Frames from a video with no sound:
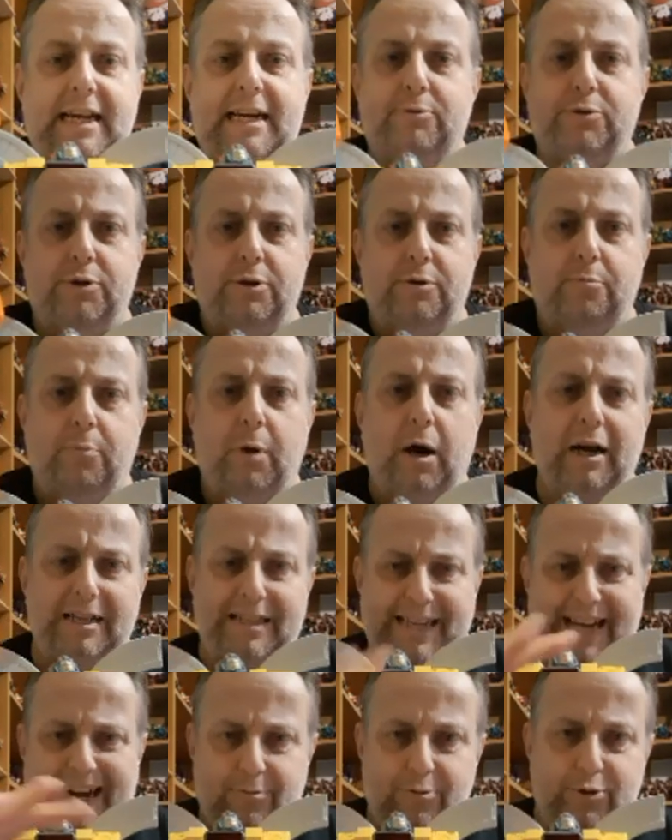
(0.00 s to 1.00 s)

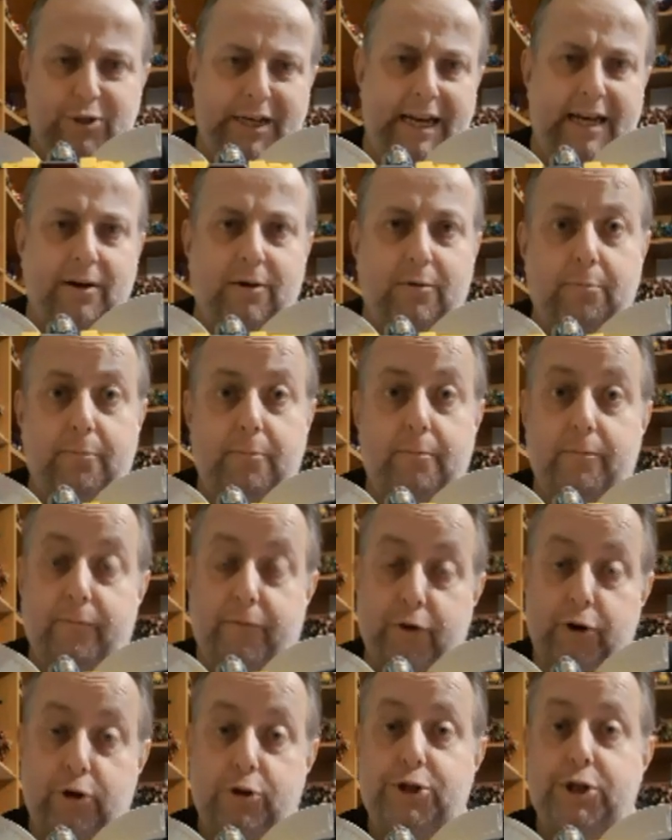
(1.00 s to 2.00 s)
downscale
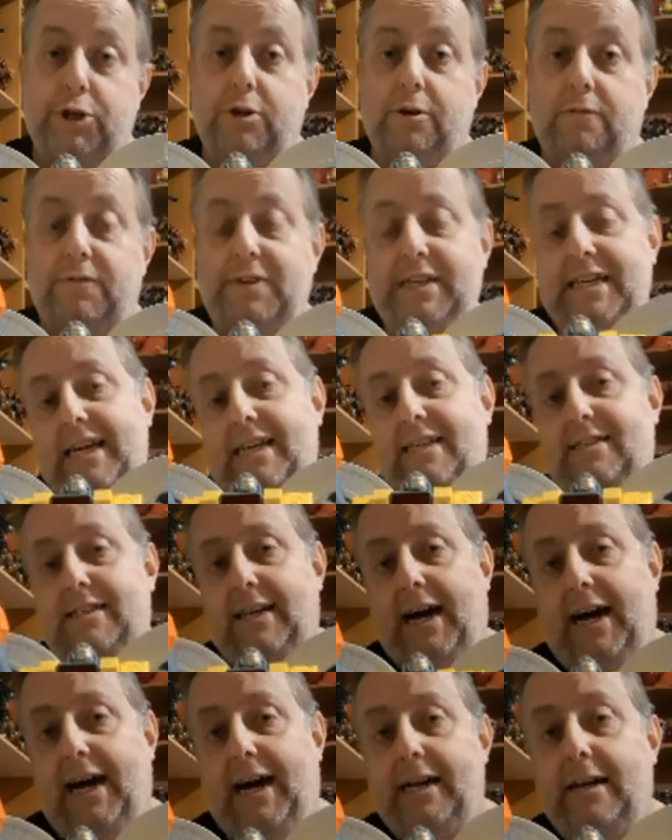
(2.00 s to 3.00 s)
version of
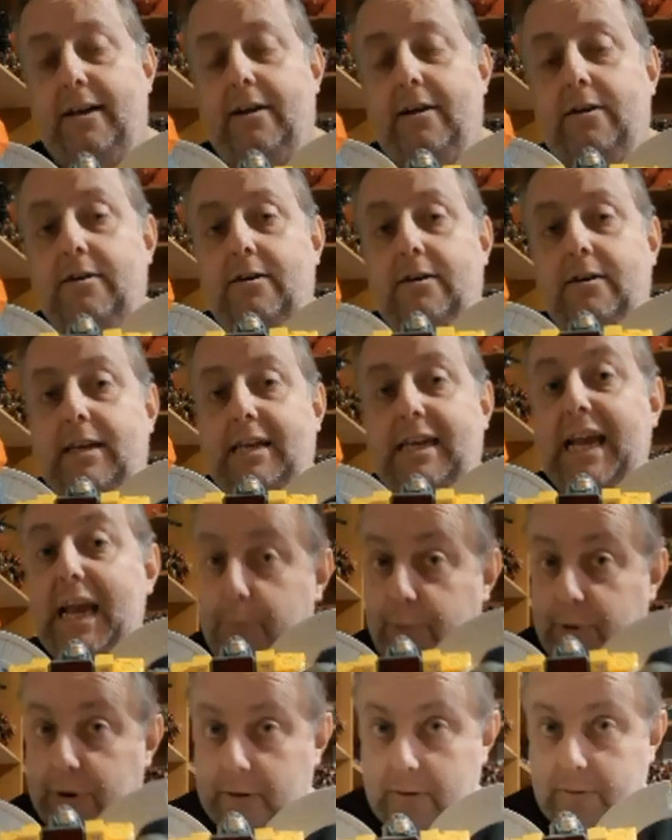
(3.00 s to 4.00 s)
DX9
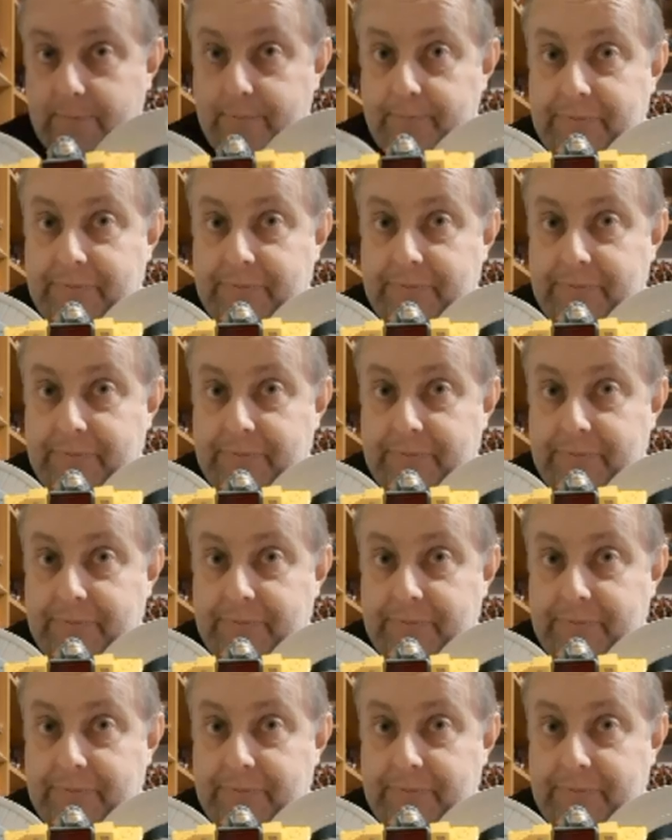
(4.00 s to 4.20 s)
Gabriel.